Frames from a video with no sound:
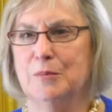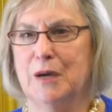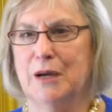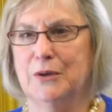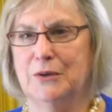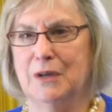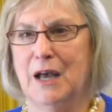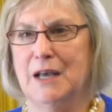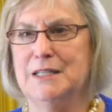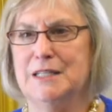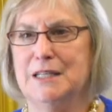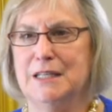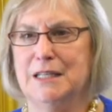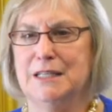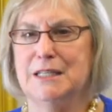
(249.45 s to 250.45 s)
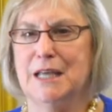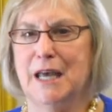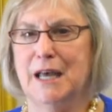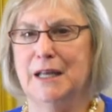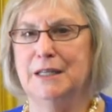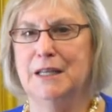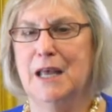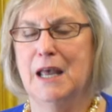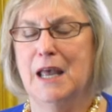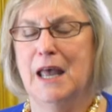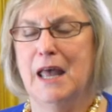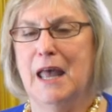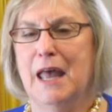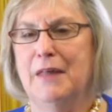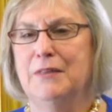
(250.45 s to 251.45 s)
about ICD-10,
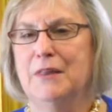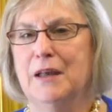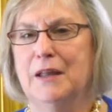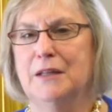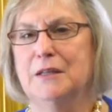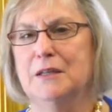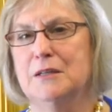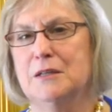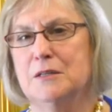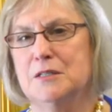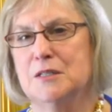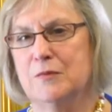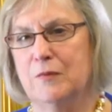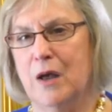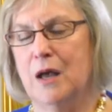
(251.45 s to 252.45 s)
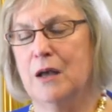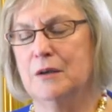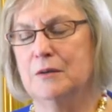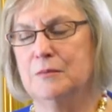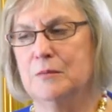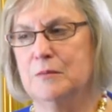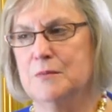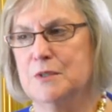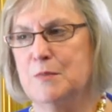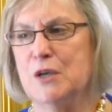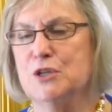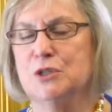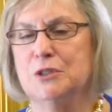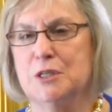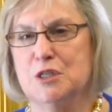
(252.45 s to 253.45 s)
and then
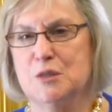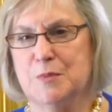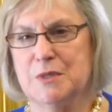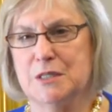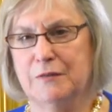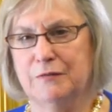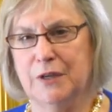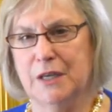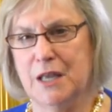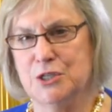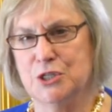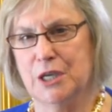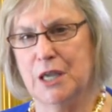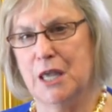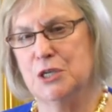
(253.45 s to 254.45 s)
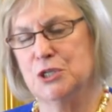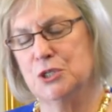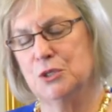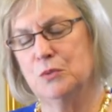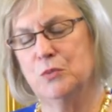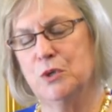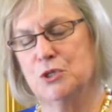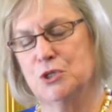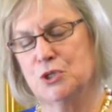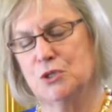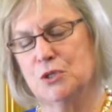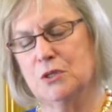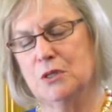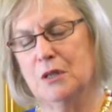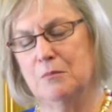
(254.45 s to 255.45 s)
specialty-specific education,
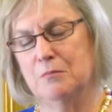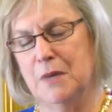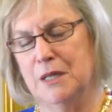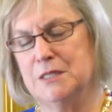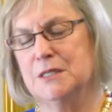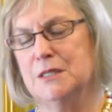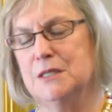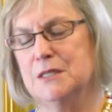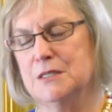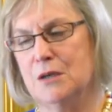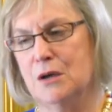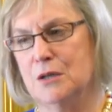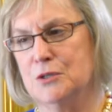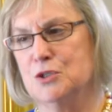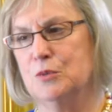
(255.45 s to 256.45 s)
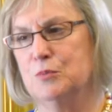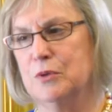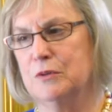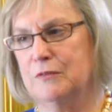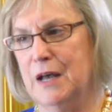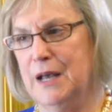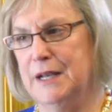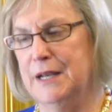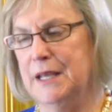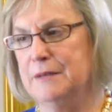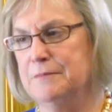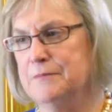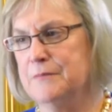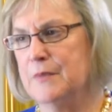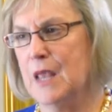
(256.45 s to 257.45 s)
which Munson is also providing.